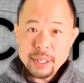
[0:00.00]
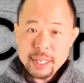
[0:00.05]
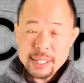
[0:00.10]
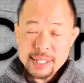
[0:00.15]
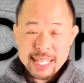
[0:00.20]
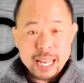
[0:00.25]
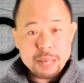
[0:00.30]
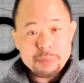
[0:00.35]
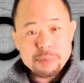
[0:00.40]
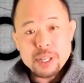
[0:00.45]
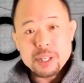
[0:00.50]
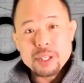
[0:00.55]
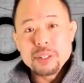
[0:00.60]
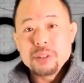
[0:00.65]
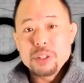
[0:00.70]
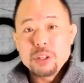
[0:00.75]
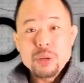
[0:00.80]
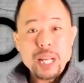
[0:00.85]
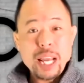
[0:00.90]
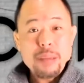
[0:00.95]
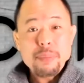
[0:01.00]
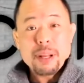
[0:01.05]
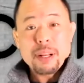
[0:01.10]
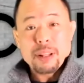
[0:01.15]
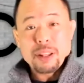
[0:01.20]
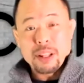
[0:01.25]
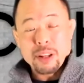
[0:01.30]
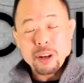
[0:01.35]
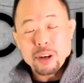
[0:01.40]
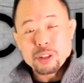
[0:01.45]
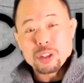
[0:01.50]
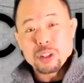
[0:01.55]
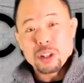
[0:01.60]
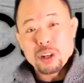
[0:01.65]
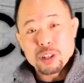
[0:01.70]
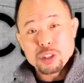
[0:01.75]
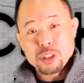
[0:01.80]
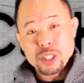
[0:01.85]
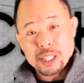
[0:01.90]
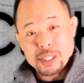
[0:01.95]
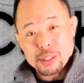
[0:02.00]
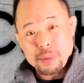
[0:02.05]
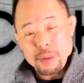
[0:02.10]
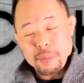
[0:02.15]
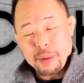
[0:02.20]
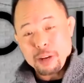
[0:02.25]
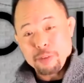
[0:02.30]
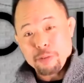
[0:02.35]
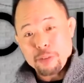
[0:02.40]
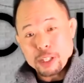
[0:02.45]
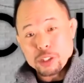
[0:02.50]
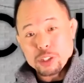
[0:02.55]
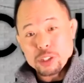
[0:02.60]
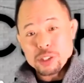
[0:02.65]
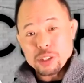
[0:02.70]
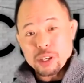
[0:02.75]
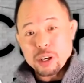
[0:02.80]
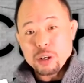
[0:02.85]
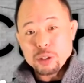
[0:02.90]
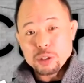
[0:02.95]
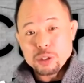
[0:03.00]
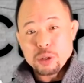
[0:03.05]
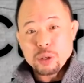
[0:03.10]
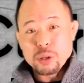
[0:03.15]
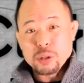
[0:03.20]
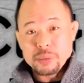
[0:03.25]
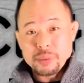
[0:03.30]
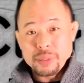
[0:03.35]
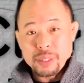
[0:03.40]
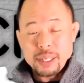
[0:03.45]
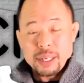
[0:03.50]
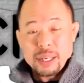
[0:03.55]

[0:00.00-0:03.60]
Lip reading: Samsung, you name it, large display manufacturers all